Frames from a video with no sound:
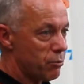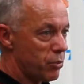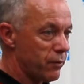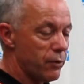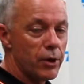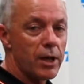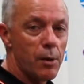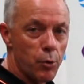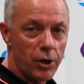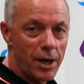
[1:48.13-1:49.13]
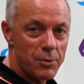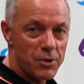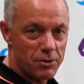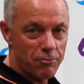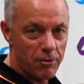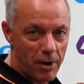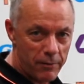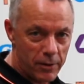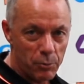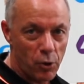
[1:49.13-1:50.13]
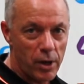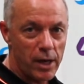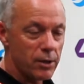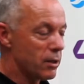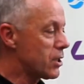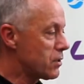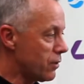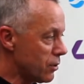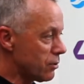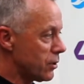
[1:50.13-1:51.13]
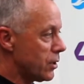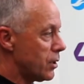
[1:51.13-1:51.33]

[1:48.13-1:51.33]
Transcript: prefer to go by numbers rather than by how your legs feel,